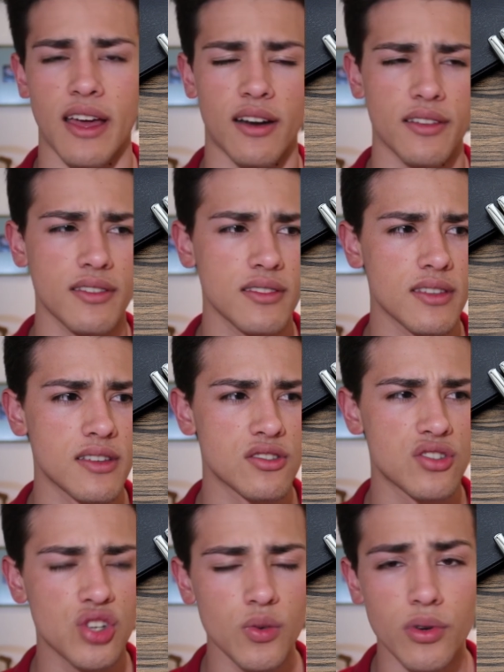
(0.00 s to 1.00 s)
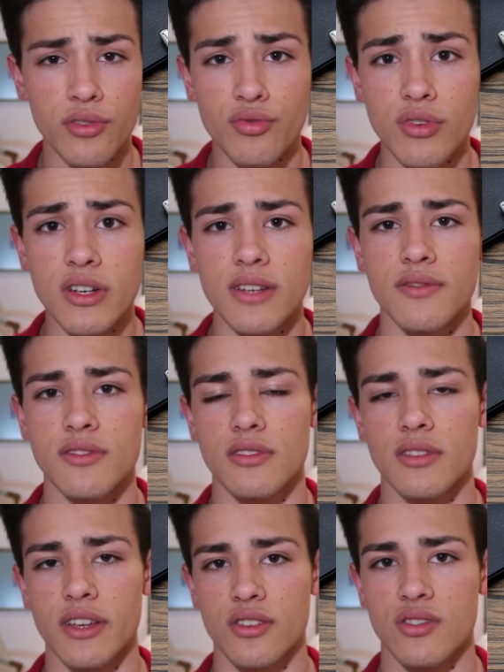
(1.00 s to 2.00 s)
and I think there's two or three different
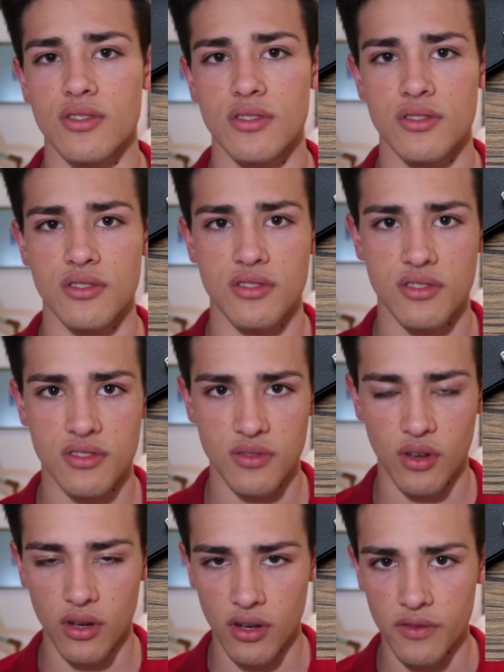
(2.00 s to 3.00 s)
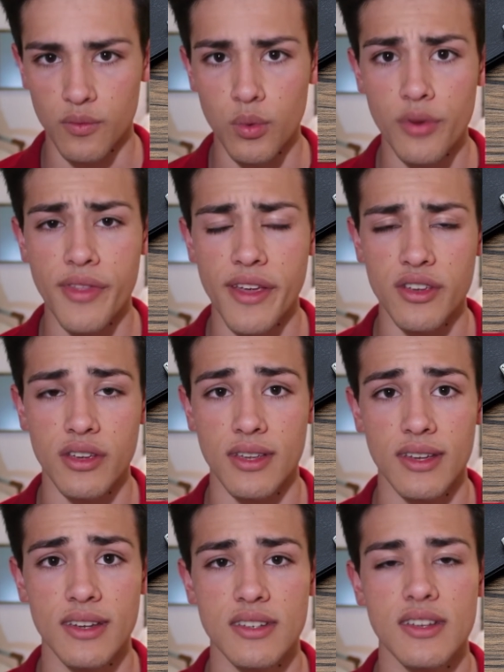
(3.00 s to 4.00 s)
selections of wood that you can
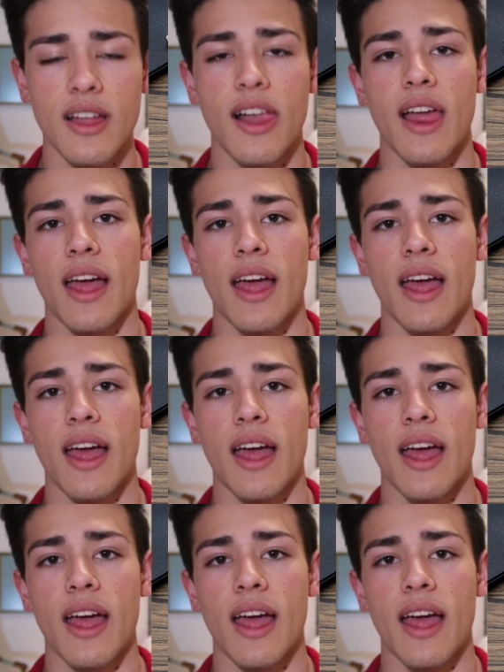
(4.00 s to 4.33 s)
get,